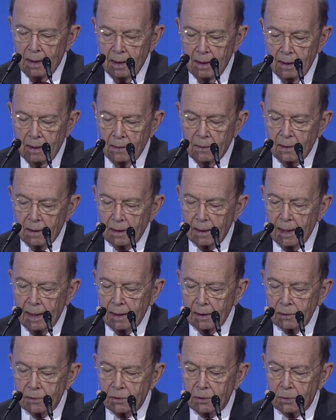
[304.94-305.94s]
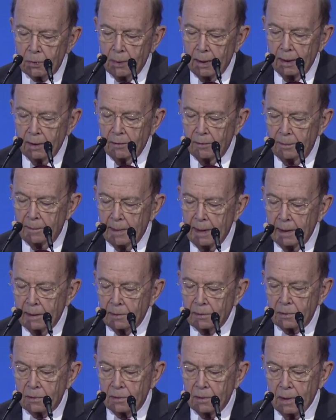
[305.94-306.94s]
in the last 12
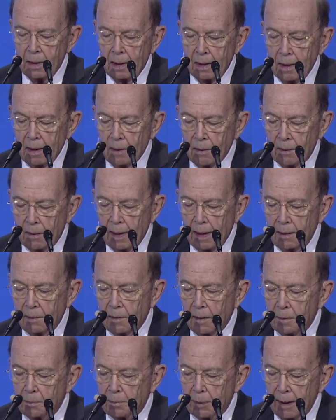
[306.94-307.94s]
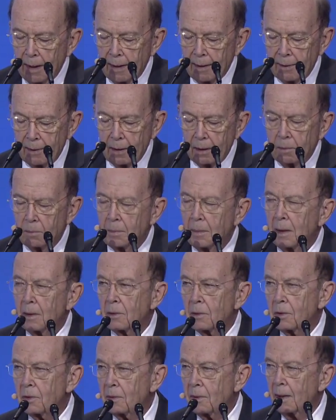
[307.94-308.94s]
months than the prior
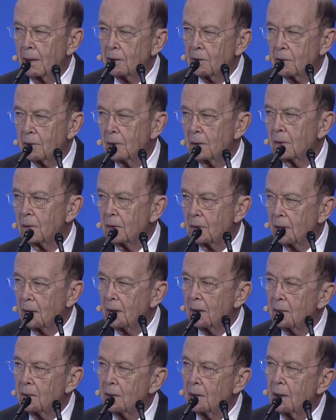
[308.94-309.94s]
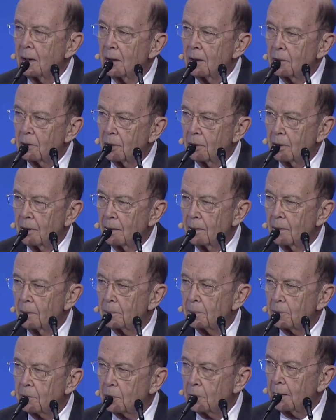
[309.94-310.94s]
administration did during the
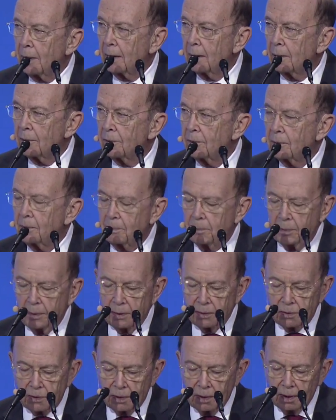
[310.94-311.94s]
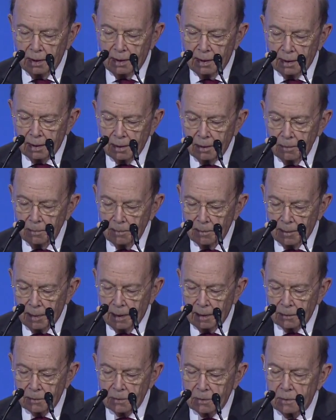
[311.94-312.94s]
12 preceding
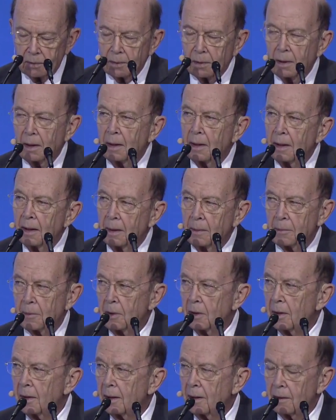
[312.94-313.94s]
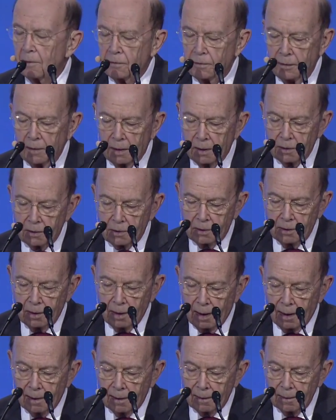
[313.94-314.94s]
months. And we aren't finished
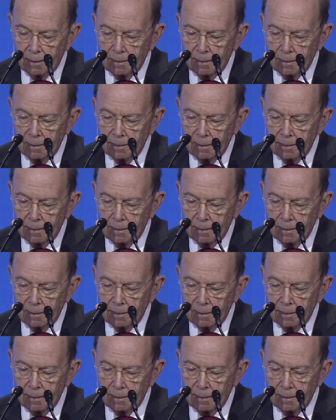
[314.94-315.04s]
yet.